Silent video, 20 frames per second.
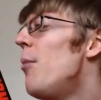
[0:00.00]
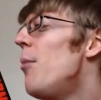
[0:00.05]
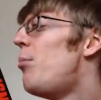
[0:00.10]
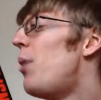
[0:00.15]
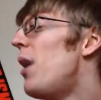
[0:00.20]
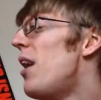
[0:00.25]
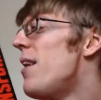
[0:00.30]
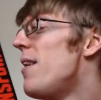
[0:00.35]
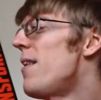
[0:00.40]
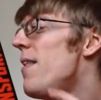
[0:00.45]

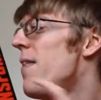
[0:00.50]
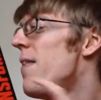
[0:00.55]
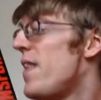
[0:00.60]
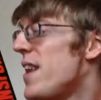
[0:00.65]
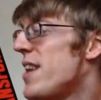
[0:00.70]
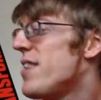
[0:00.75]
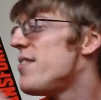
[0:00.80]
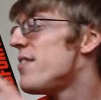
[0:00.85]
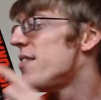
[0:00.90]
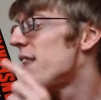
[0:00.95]
but
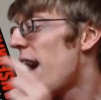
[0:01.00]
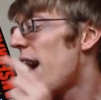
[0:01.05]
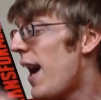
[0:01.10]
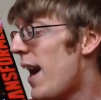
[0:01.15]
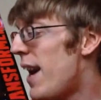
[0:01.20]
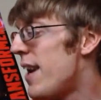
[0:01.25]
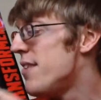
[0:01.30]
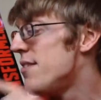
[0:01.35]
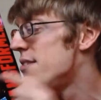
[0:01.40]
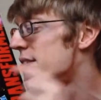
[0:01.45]
this
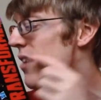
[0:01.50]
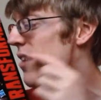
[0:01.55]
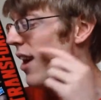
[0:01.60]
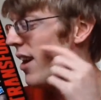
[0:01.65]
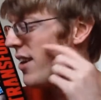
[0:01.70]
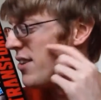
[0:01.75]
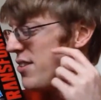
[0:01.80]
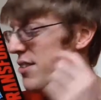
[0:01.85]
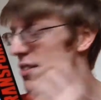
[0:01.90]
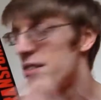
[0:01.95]
has
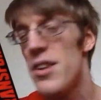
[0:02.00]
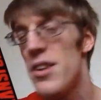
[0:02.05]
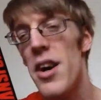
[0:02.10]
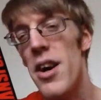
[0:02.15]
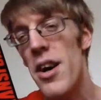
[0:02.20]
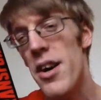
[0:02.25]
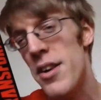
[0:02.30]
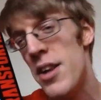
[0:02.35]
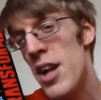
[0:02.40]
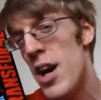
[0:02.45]
a
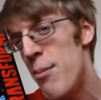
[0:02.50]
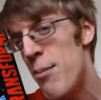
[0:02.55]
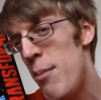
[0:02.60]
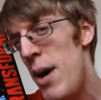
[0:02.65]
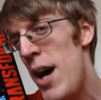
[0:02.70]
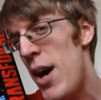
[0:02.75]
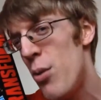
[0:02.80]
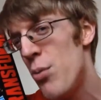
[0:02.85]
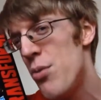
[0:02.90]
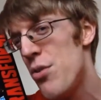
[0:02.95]
certain
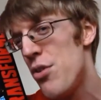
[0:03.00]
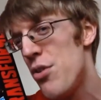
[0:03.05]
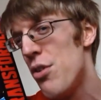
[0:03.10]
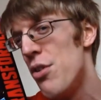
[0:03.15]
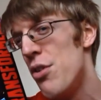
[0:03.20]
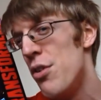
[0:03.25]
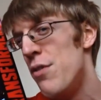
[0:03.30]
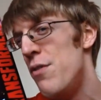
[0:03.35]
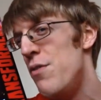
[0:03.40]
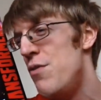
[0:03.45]
amount
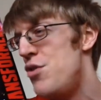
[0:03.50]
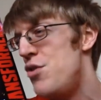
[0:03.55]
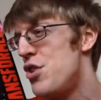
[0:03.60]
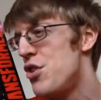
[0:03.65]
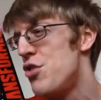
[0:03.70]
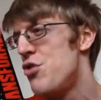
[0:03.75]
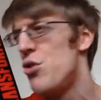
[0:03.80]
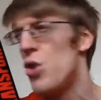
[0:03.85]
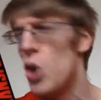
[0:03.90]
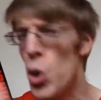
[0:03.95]
of
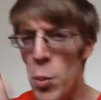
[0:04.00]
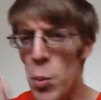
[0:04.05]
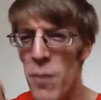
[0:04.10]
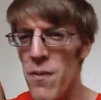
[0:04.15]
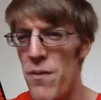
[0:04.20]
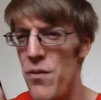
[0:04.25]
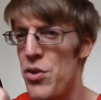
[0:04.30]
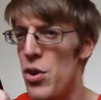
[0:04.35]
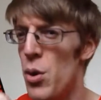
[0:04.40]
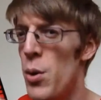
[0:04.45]
just
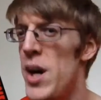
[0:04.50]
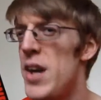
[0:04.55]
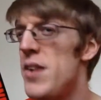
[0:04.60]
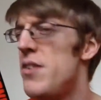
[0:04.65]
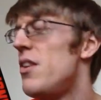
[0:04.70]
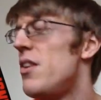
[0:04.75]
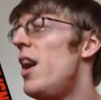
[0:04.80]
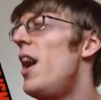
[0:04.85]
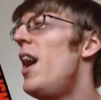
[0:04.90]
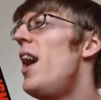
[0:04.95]
oomph to
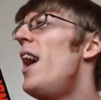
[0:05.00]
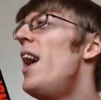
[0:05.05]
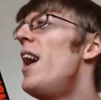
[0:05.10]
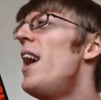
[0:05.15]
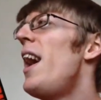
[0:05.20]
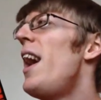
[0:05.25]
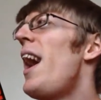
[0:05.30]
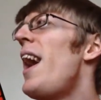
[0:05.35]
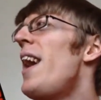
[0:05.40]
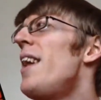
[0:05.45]
it
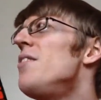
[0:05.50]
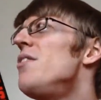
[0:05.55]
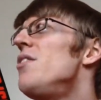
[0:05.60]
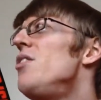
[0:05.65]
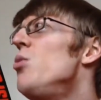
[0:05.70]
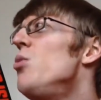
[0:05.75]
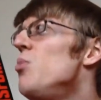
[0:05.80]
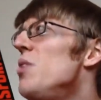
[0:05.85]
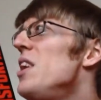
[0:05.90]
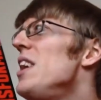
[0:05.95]

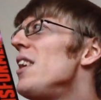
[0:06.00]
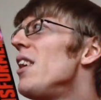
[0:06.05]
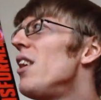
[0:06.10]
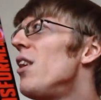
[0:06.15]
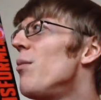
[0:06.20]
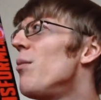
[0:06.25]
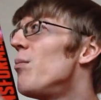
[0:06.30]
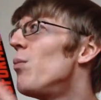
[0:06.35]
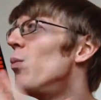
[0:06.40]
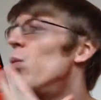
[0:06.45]
and unique
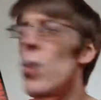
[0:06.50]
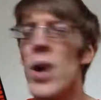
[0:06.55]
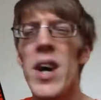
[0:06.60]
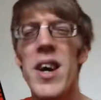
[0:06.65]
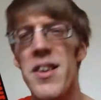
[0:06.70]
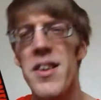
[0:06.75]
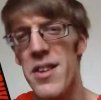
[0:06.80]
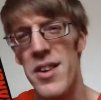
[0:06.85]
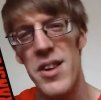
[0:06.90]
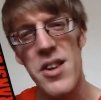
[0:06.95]

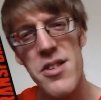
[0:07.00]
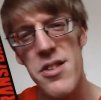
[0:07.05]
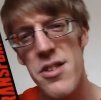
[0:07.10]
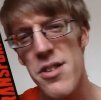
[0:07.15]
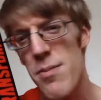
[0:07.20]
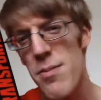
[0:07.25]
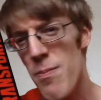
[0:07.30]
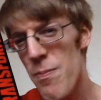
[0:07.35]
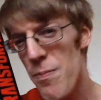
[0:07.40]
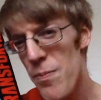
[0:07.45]

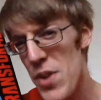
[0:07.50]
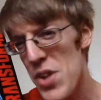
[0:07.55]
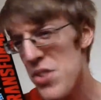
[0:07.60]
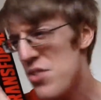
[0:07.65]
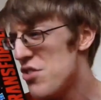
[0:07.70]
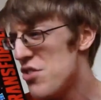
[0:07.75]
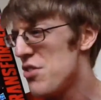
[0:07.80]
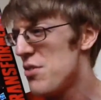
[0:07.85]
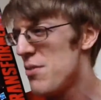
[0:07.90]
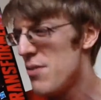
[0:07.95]
weirdness that
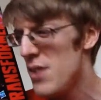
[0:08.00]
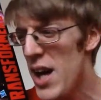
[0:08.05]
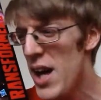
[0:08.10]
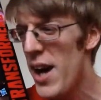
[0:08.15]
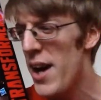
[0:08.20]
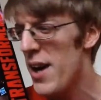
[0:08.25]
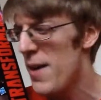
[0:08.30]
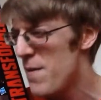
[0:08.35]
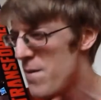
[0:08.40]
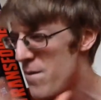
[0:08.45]
just,
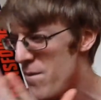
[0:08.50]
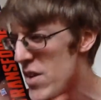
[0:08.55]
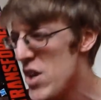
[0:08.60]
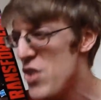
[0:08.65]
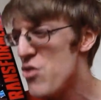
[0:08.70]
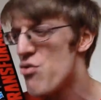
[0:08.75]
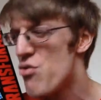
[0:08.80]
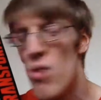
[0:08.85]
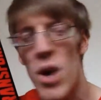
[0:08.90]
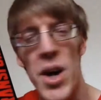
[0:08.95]
yeah,
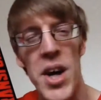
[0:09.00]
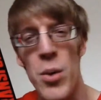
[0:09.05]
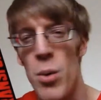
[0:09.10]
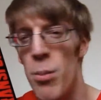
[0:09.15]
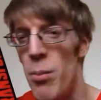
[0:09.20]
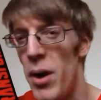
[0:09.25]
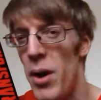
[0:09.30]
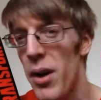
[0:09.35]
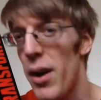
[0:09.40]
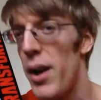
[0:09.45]
fits right in with
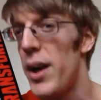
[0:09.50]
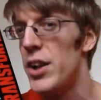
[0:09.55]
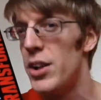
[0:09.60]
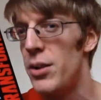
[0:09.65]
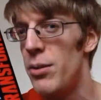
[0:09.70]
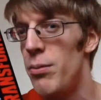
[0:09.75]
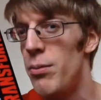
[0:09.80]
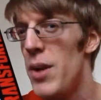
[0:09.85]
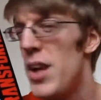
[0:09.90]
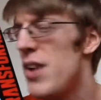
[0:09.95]
my
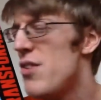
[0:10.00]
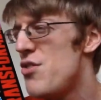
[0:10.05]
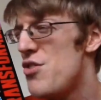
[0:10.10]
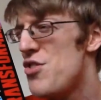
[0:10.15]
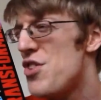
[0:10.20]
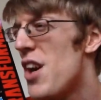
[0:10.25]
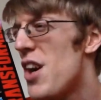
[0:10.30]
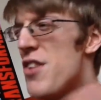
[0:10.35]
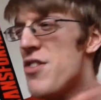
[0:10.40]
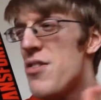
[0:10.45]
collection. It's
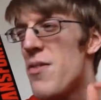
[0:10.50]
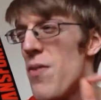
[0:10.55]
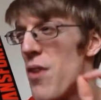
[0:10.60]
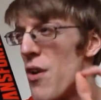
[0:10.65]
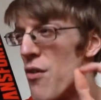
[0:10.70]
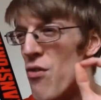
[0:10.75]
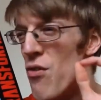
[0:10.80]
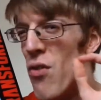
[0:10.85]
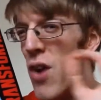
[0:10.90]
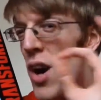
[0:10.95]
just the
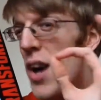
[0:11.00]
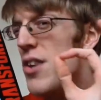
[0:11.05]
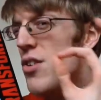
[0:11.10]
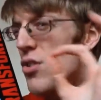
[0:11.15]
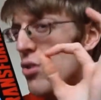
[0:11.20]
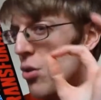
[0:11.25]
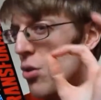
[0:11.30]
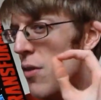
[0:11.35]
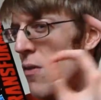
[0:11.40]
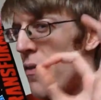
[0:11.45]
right
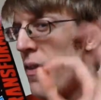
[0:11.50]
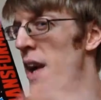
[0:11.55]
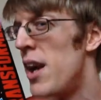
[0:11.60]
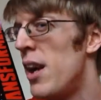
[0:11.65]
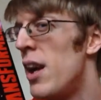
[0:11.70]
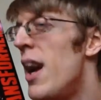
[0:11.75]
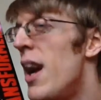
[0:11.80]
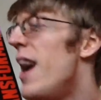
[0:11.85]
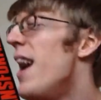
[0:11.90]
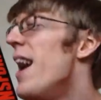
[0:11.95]
sort of
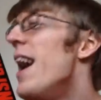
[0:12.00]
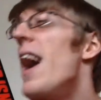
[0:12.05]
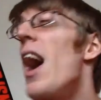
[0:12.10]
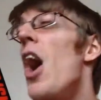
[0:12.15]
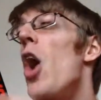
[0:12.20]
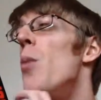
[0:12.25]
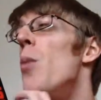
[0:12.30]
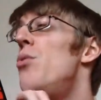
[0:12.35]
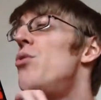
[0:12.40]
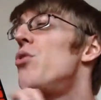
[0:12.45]
thing.
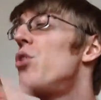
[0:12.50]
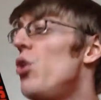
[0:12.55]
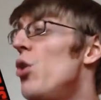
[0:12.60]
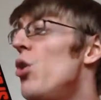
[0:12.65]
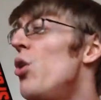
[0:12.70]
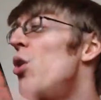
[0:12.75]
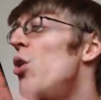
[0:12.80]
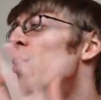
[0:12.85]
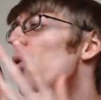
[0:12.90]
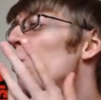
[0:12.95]

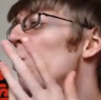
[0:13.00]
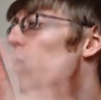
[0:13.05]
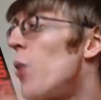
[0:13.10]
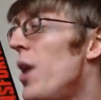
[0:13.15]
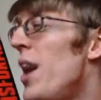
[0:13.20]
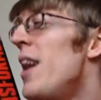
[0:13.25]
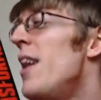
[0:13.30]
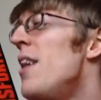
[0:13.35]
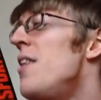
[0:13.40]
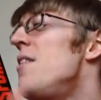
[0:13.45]
Obscure,
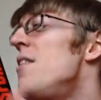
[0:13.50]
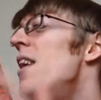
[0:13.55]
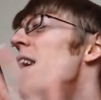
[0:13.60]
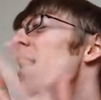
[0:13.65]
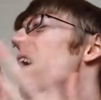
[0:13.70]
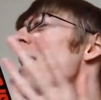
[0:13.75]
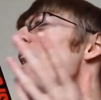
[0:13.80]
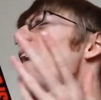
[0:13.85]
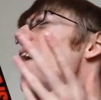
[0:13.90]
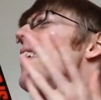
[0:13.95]
weird,
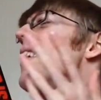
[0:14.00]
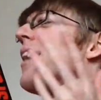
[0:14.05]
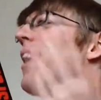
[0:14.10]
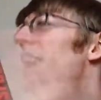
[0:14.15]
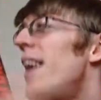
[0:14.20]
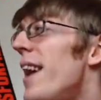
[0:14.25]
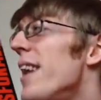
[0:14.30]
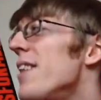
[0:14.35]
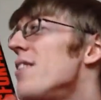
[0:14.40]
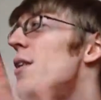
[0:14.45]

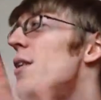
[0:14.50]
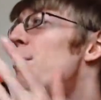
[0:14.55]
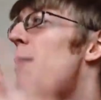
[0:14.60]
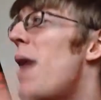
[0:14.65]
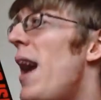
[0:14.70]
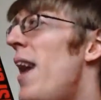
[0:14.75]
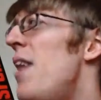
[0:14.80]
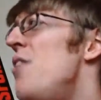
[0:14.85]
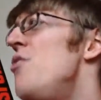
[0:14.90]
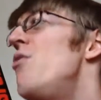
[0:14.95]
collector
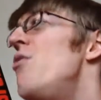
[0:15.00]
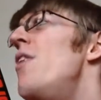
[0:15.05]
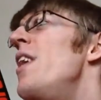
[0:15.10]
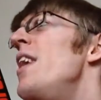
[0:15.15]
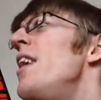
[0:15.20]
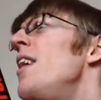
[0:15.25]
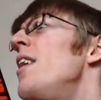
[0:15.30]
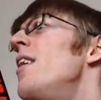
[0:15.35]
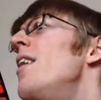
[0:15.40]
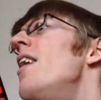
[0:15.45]

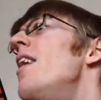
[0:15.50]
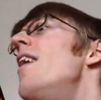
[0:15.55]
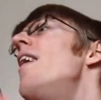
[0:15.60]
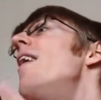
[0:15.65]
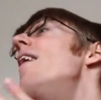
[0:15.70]
pandering,